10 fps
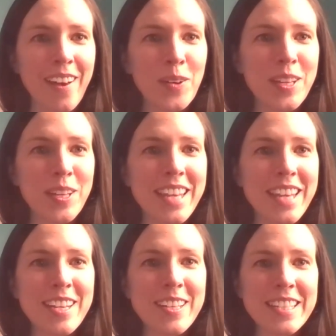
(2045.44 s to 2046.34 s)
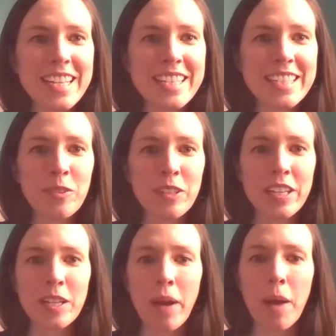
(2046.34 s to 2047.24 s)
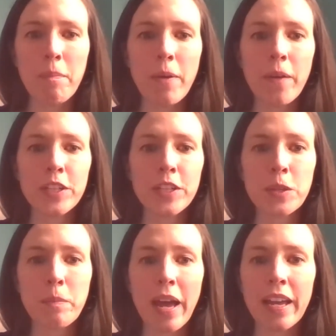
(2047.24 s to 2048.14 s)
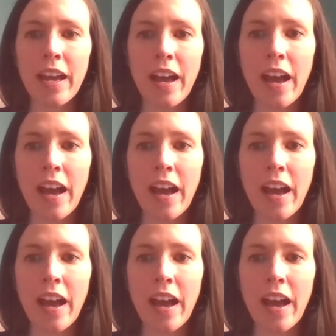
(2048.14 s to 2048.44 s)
Well, thank you, Cece. We're going to pop over to Becca.